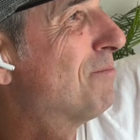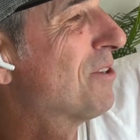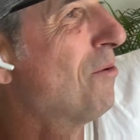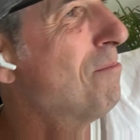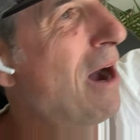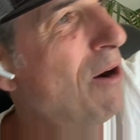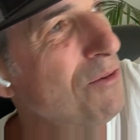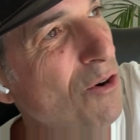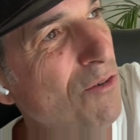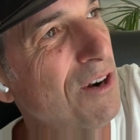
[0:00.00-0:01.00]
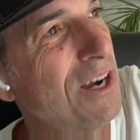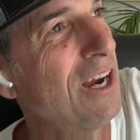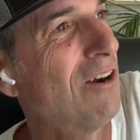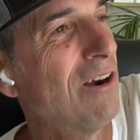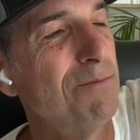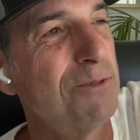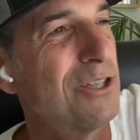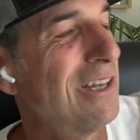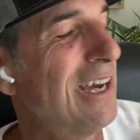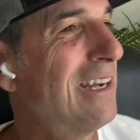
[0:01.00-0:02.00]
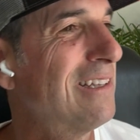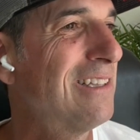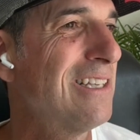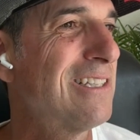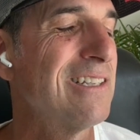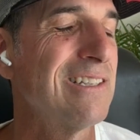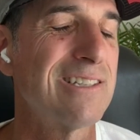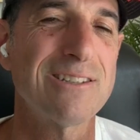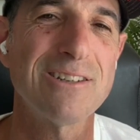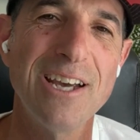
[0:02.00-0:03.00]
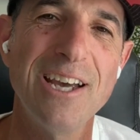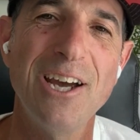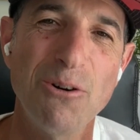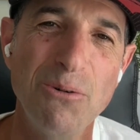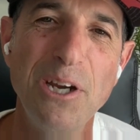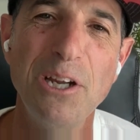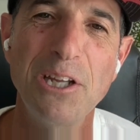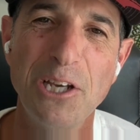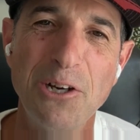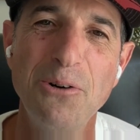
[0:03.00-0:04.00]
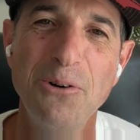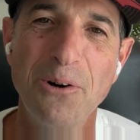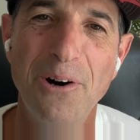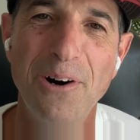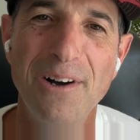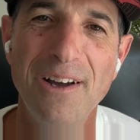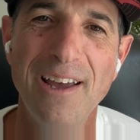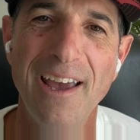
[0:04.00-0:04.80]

tops of the mountain over here, and I'm just like, this is really cool.